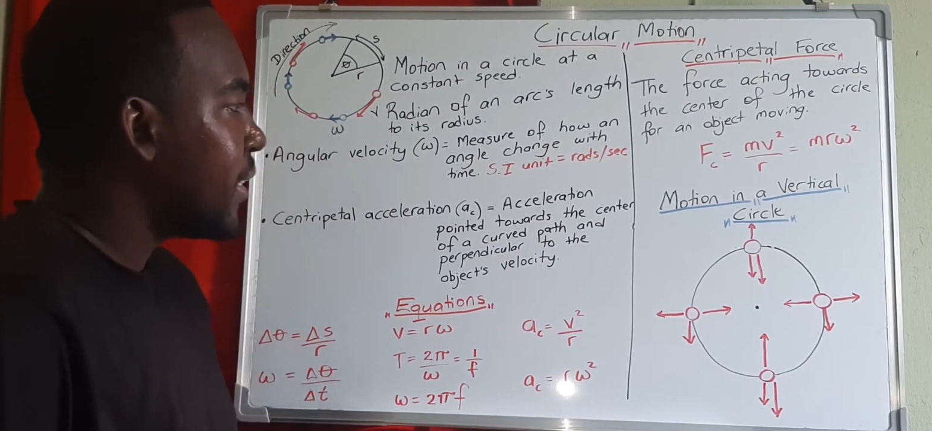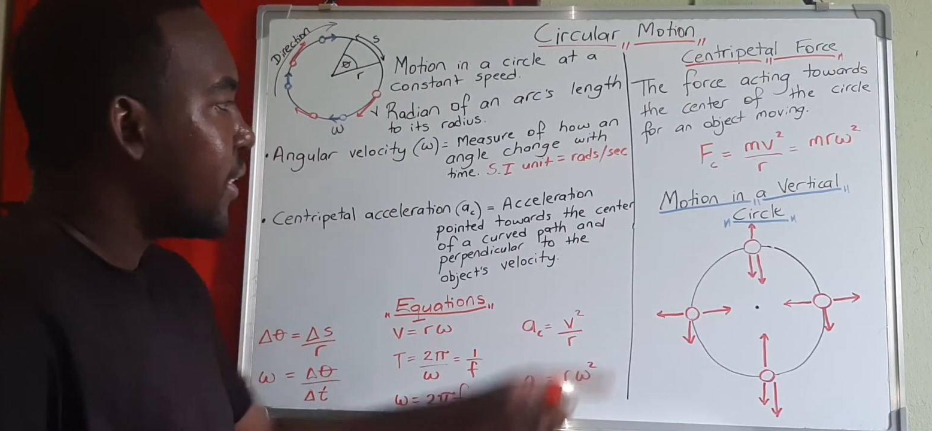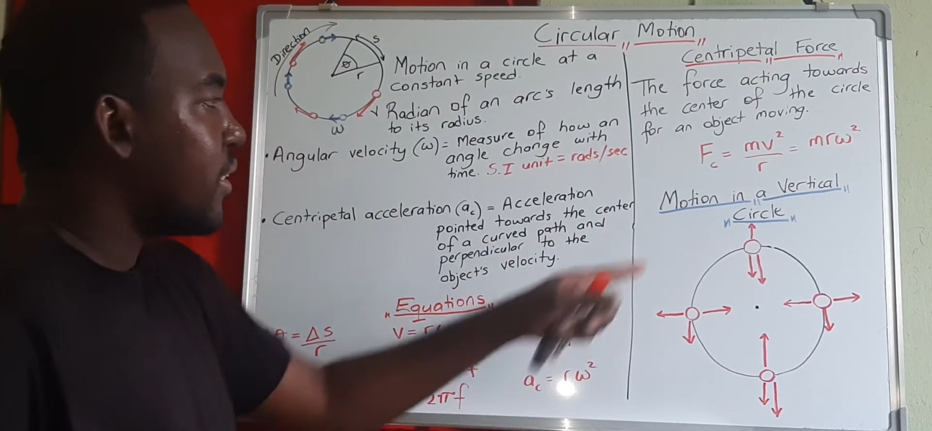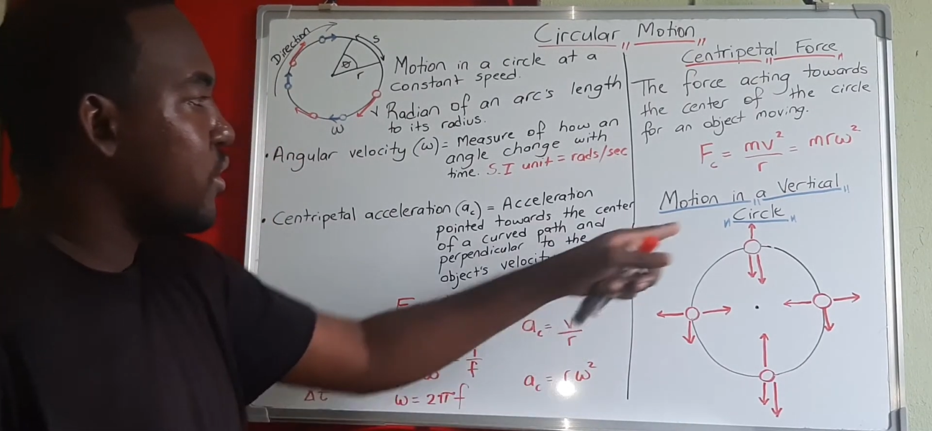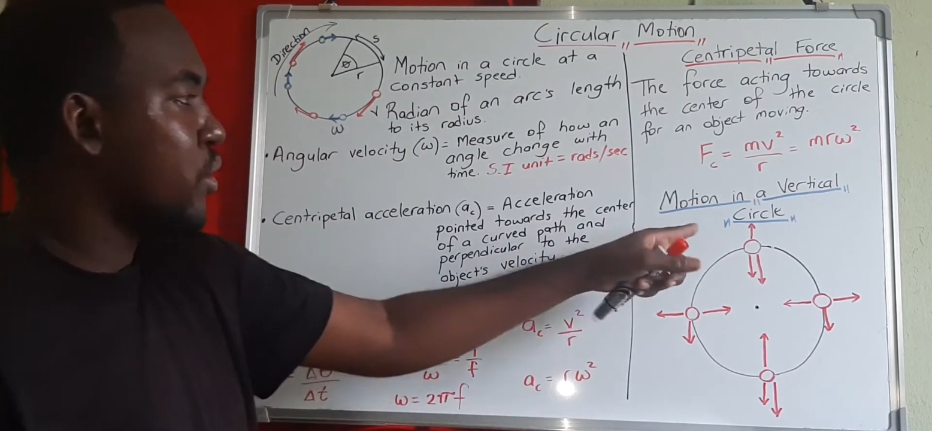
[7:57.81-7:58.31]

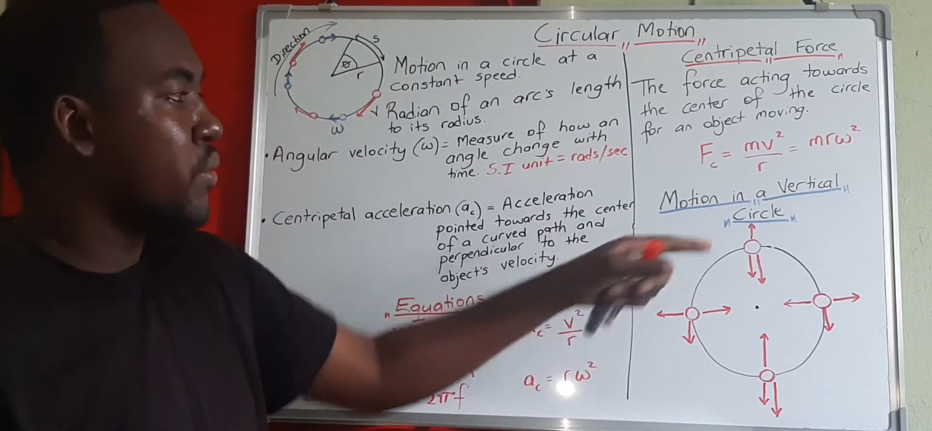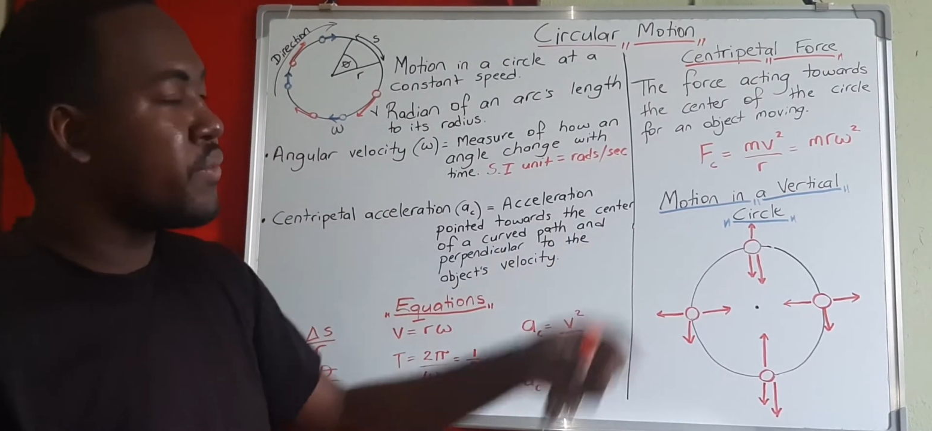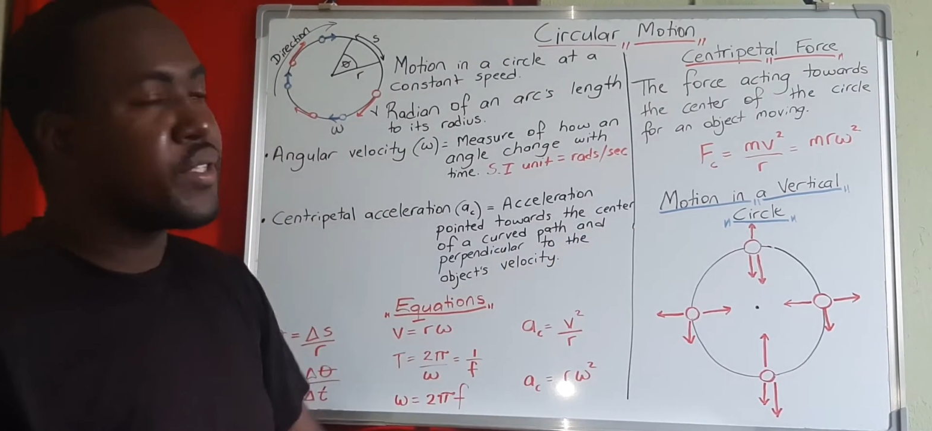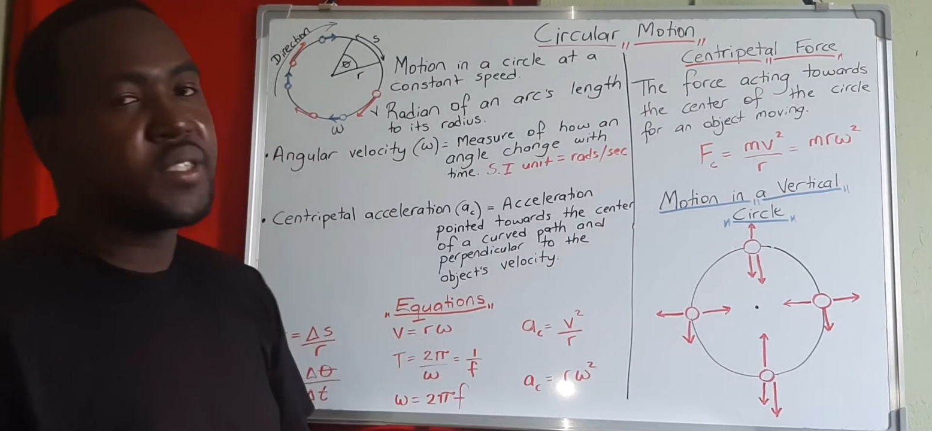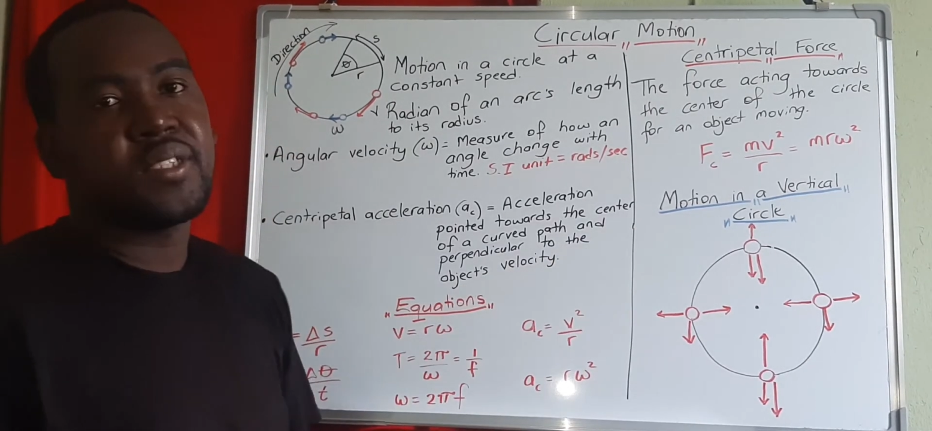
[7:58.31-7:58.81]
is our
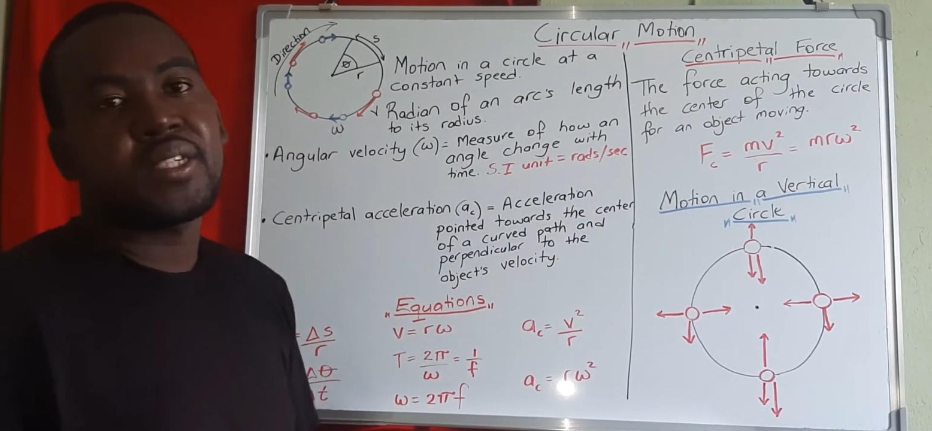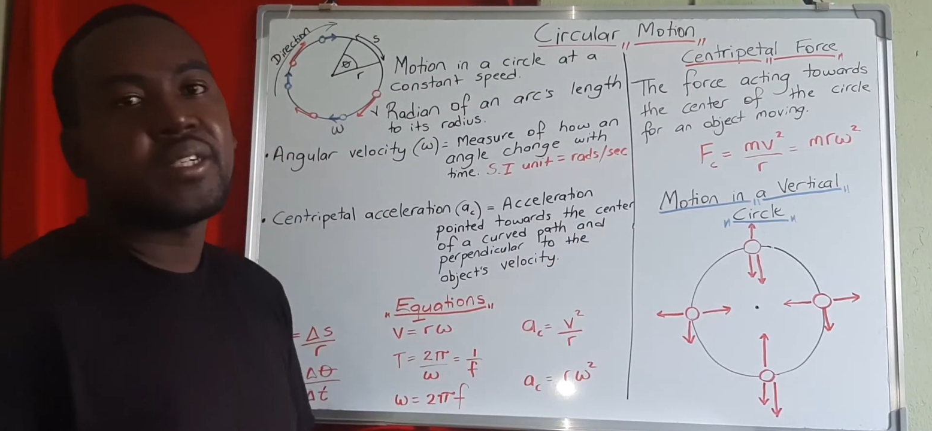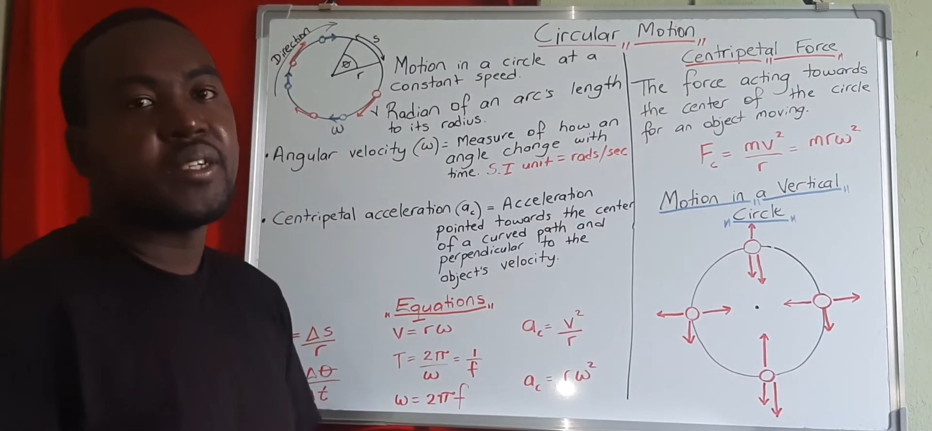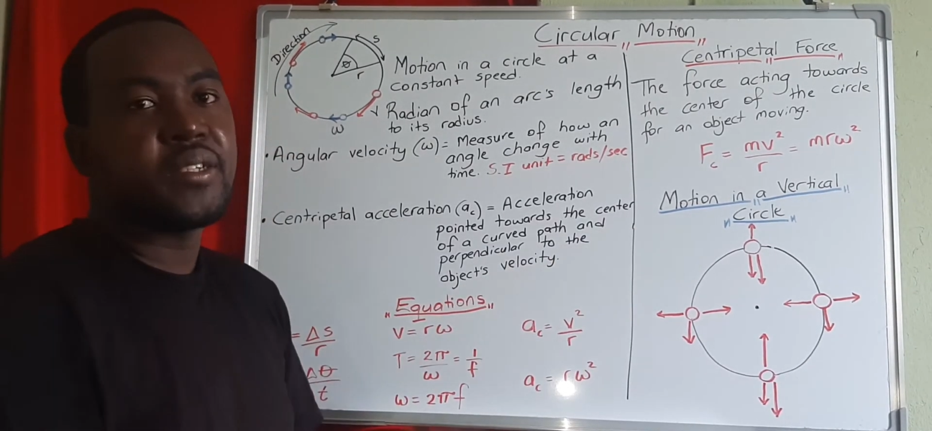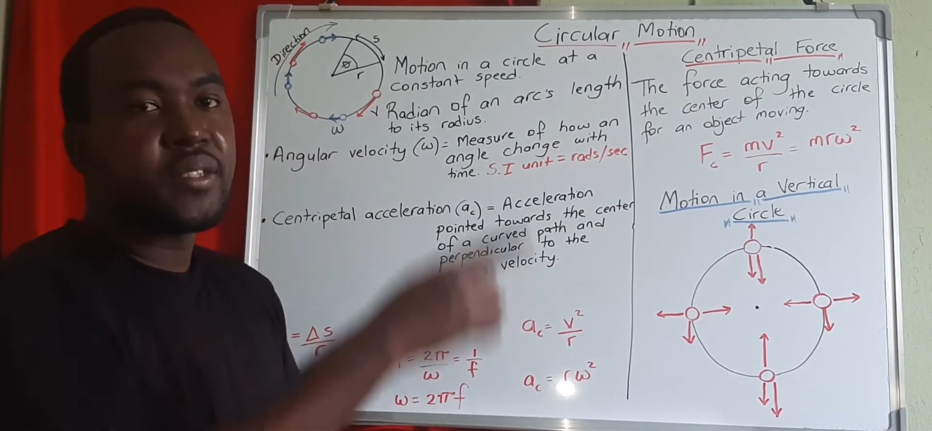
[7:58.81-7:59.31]

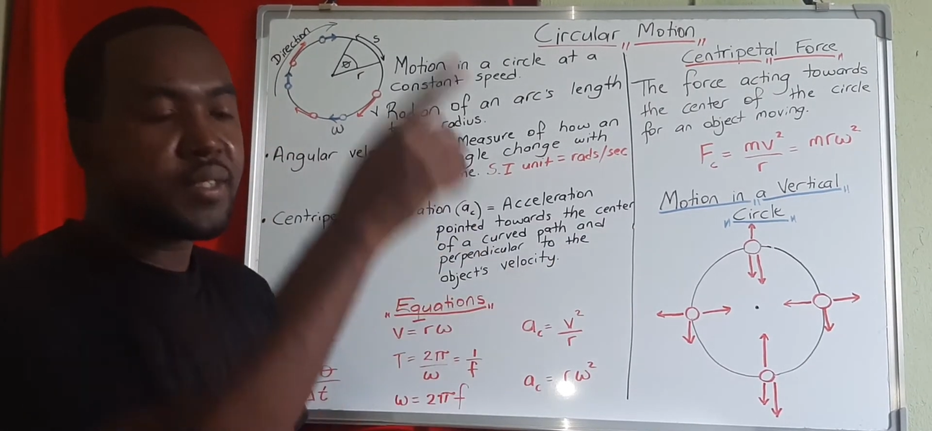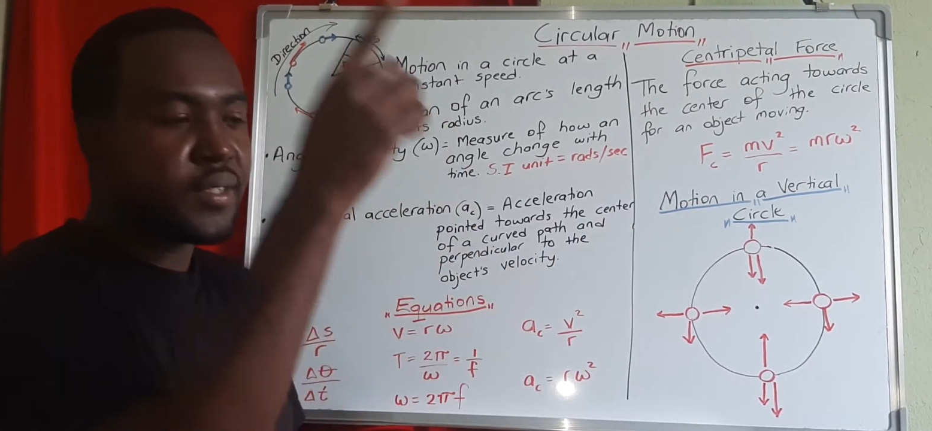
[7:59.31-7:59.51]
vertical